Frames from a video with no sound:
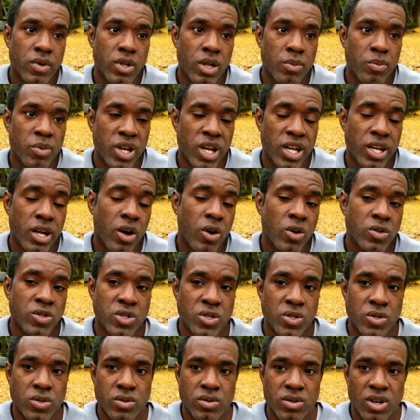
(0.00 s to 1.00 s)

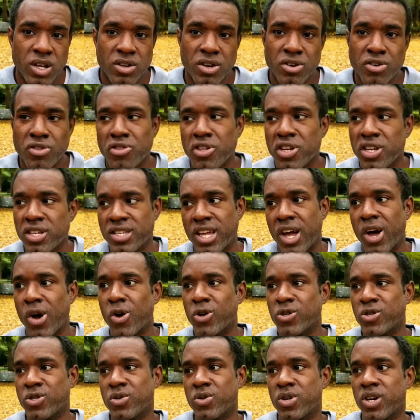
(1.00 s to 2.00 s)
Another thing is I
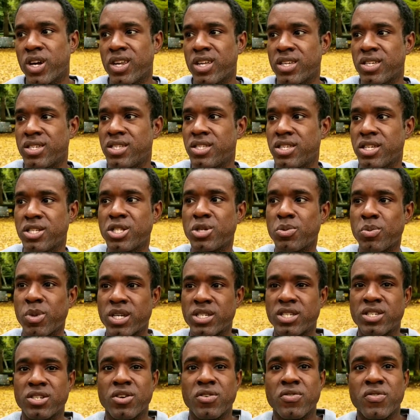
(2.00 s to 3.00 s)
also kind of stick to
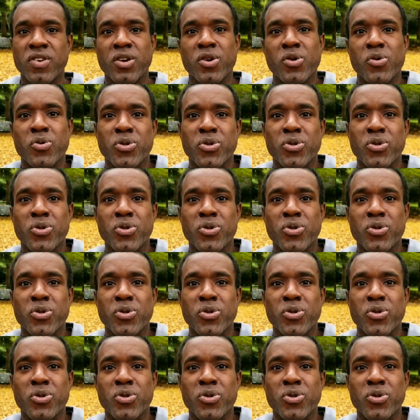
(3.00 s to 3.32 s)
myself.